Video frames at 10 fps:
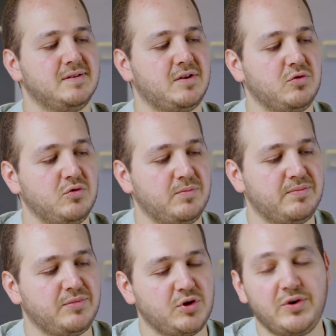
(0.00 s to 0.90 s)
So
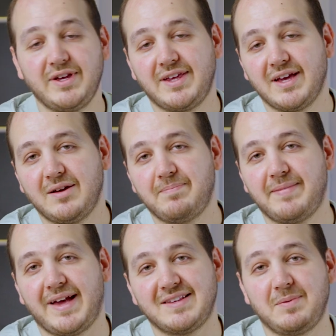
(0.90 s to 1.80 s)
Eureka
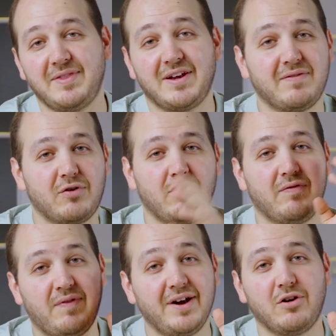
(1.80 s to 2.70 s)
has been there for a
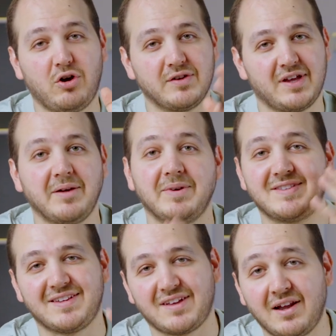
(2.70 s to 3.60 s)
very long time. It's
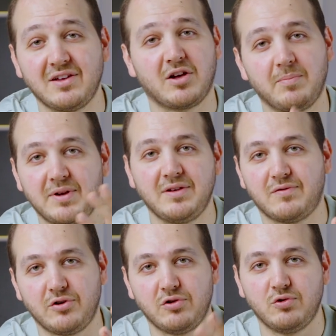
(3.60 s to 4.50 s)
an Italian company
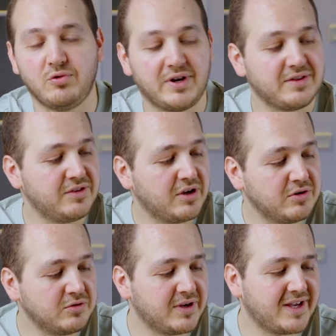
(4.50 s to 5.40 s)
for you who do not
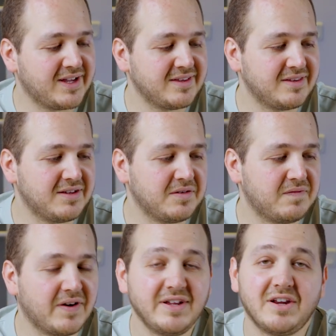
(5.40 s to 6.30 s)
know. And
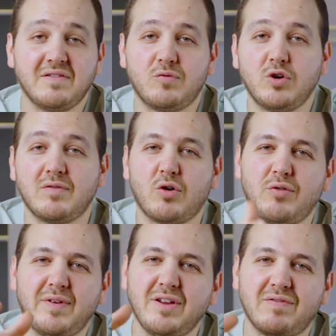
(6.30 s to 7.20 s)
funny enough, one of our
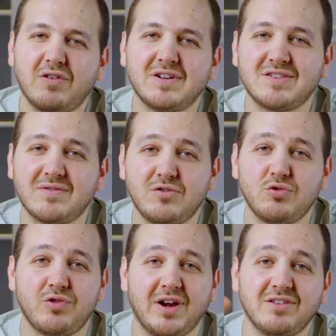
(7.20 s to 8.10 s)
very first few
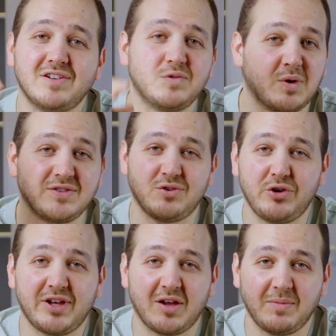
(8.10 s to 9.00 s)
grinders was
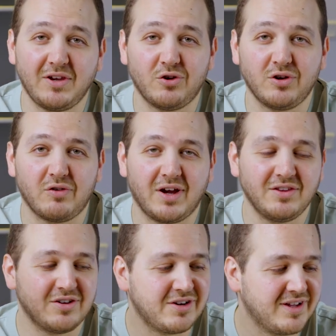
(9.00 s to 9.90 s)
Eureka Mignon
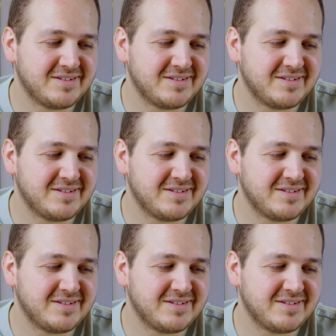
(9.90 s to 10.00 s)
grinder.